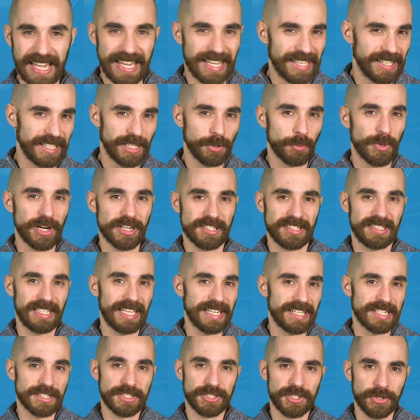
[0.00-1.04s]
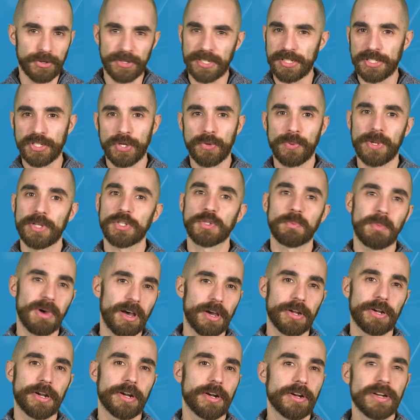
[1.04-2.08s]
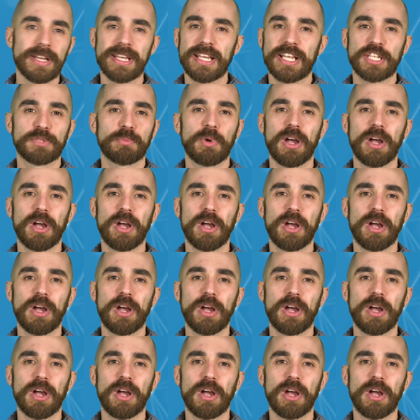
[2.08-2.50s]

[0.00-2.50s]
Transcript: Alienware's latest 32-inch monitor is